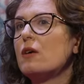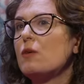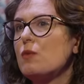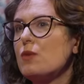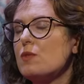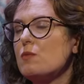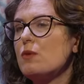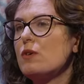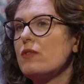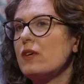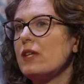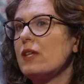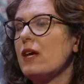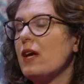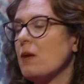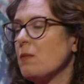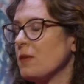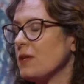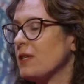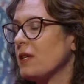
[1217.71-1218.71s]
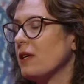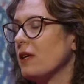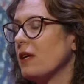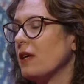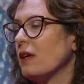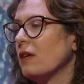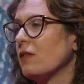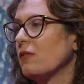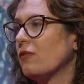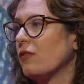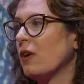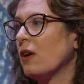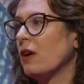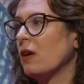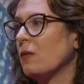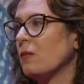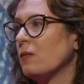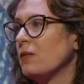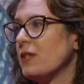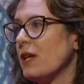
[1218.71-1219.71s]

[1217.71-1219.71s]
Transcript: was moving the embassy from